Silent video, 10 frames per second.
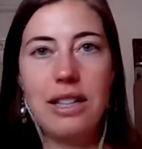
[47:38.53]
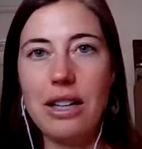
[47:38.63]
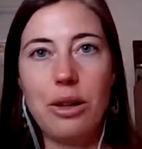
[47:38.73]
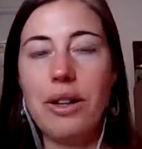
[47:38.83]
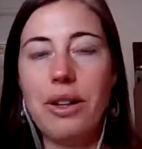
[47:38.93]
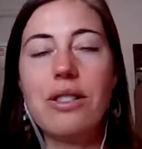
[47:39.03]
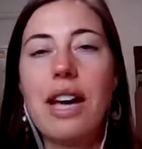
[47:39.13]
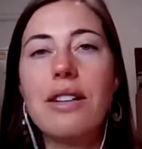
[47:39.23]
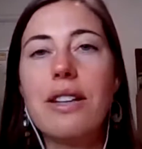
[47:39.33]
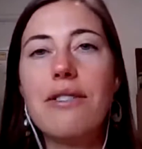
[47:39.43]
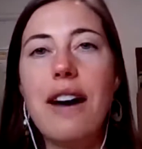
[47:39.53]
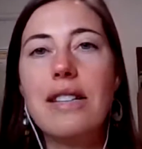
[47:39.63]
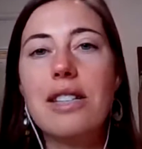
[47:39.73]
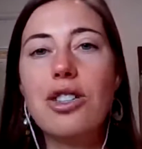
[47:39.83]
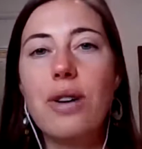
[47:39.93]
it's exactly what they're saying, like
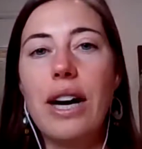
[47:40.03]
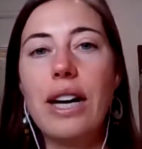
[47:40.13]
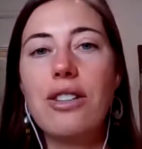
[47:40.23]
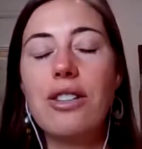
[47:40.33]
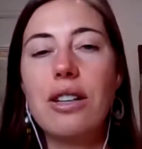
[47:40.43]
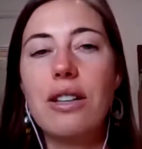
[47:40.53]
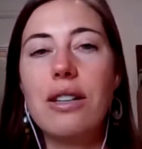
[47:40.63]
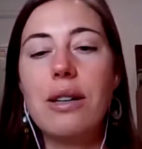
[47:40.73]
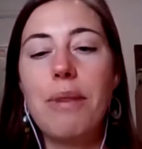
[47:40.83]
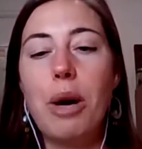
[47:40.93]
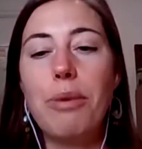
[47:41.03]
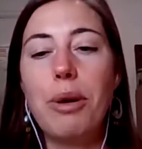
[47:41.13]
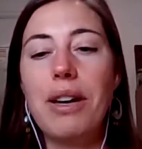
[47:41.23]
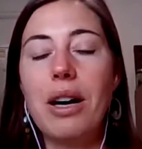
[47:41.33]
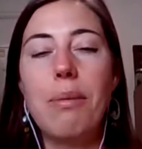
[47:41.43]
fasted training to um, help
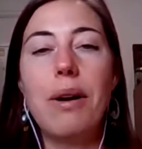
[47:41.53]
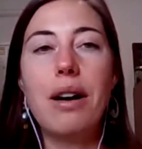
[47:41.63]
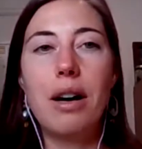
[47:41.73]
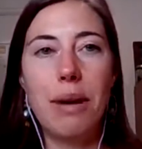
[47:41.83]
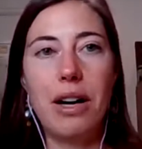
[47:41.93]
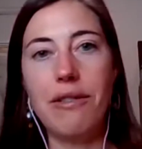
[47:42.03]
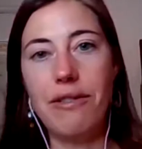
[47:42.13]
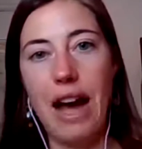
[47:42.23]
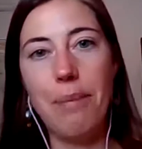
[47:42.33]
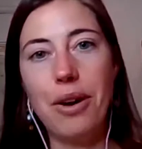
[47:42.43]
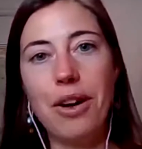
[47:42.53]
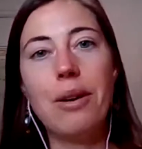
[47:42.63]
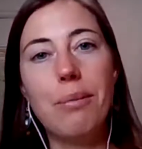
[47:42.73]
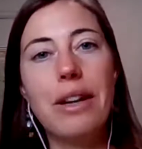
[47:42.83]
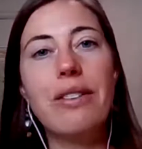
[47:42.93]
you become a better fat
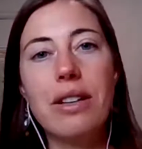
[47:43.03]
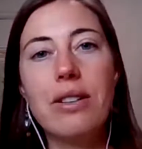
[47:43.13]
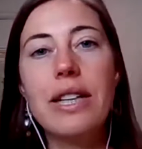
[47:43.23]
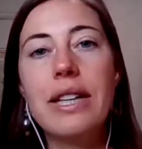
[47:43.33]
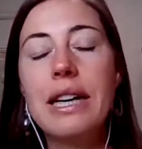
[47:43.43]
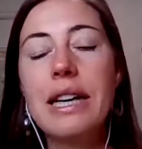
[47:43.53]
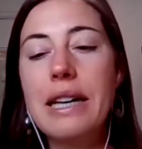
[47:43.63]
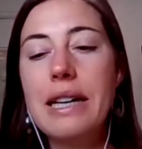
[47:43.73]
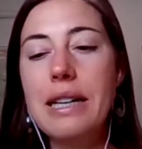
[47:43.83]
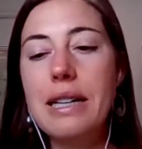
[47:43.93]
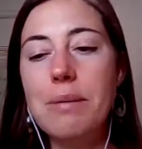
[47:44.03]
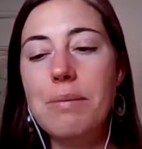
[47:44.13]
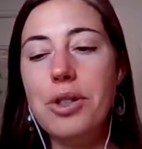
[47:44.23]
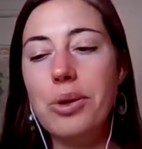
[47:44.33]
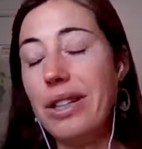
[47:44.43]
burner, basically.
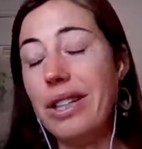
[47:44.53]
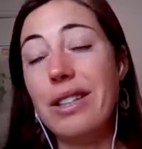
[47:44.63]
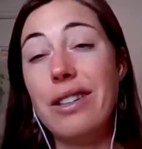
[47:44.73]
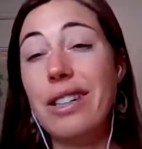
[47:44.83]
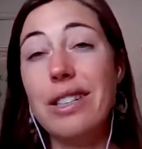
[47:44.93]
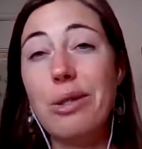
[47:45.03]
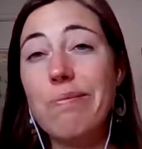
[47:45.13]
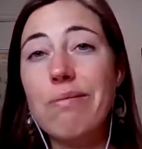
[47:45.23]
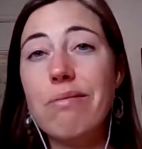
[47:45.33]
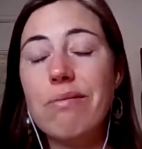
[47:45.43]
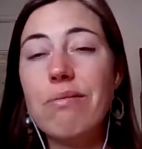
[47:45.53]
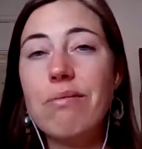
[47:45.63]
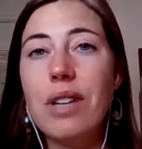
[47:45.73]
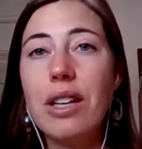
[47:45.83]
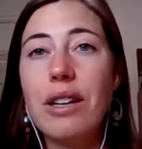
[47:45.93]
Um, mm-hmm. So that there is
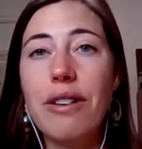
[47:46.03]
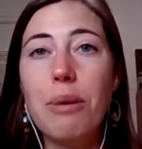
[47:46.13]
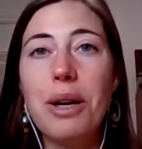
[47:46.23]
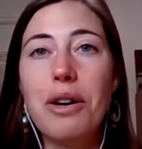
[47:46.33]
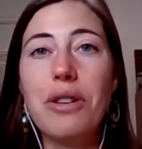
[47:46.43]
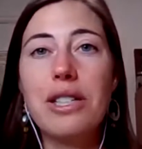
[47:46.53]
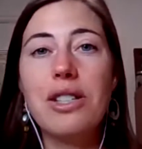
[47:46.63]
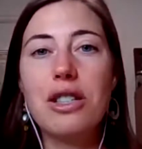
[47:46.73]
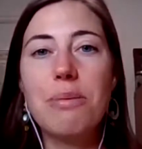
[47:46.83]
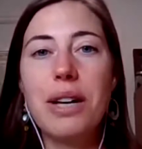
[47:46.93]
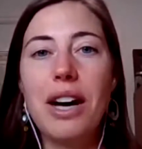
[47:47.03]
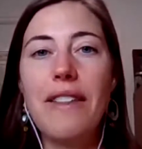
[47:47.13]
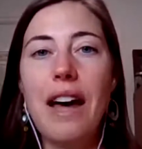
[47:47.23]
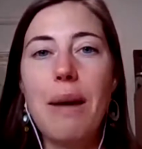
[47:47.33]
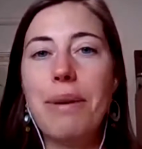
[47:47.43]
like a fair bit of research
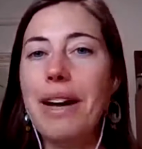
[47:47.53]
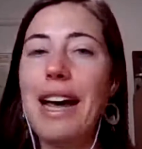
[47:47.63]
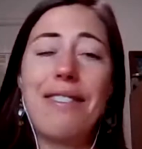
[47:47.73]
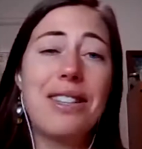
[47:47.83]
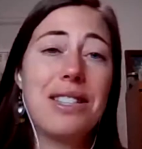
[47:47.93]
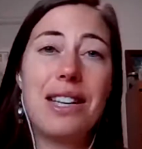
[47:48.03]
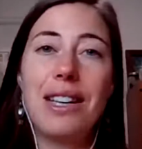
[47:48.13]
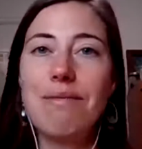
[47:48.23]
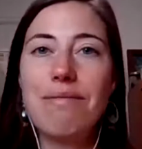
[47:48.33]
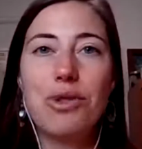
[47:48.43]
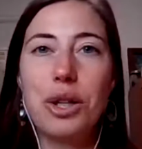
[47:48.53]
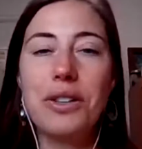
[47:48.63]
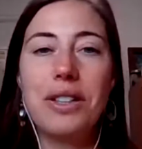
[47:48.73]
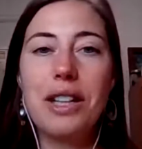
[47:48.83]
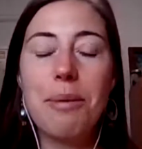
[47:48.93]
behind that, but I haven't seen it
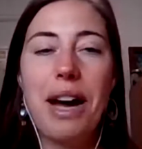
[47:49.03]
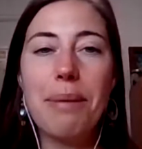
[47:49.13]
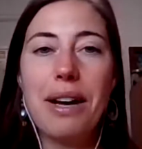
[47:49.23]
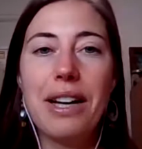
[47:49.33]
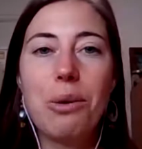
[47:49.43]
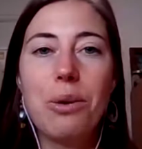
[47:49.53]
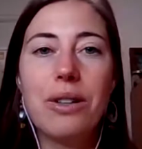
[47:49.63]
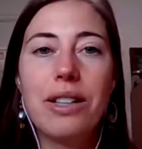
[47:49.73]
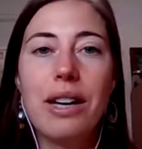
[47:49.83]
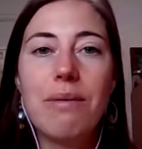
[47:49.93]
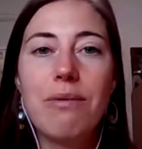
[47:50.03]
trickle into the backpacking world